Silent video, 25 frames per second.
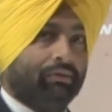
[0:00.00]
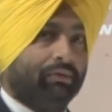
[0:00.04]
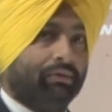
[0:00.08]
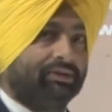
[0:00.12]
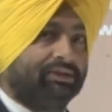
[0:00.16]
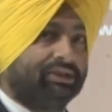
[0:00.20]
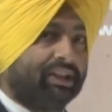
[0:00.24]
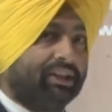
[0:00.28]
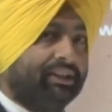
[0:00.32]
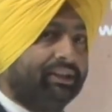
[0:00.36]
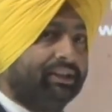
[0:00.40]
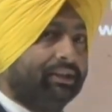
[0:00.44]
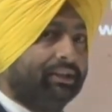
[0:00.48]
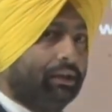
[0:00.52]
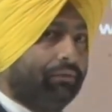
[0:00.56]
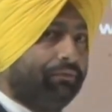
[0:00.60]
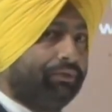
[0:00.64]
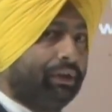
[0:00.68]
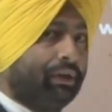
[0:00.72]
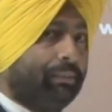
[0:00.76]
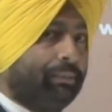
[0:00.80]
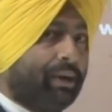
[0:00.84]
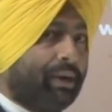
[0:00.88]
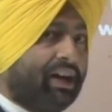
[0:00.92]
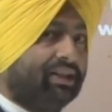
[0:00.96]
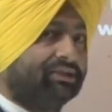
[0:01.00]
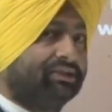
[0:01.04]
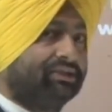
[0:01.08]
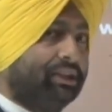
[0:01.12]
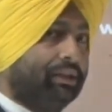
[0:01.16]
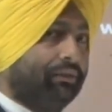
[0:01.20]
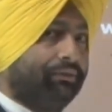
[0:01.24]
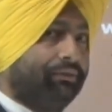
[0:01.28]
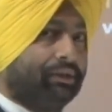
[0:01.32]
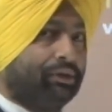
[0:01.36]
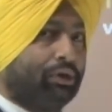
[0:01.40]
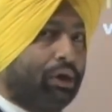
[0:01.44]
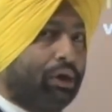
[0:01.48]
We will study the different bars, the
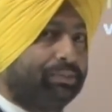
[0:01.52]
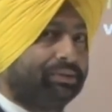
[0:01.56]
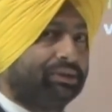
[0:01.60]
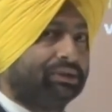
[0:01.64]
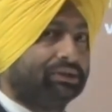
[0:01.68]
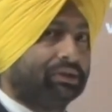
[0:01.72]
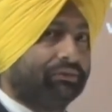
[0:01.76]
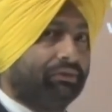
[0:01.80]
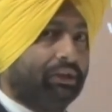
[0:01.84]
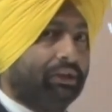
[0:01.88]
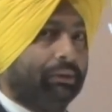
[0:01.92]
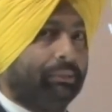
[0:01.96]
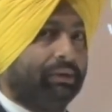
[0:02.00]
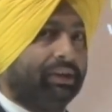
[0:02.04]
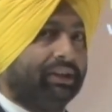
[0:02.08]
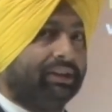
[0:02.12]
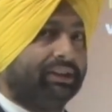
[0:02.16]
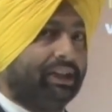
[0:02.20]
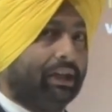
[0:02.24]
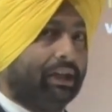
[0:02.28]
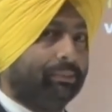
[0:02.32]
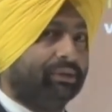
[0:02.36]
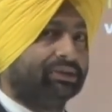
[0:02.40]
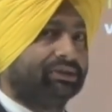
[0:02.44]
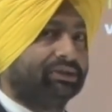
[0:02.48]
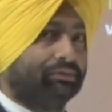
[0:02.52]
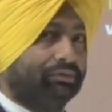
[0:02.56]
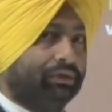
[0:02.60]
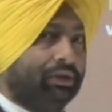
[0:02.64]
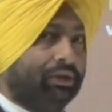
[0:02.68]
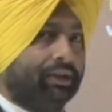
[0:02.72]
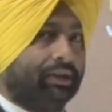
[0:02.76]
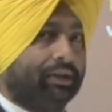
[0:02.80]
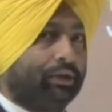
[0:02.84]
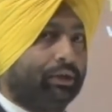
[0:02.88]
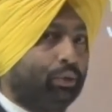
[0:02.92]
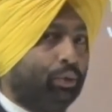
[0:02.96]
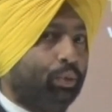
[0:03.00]
different options available in the MS Word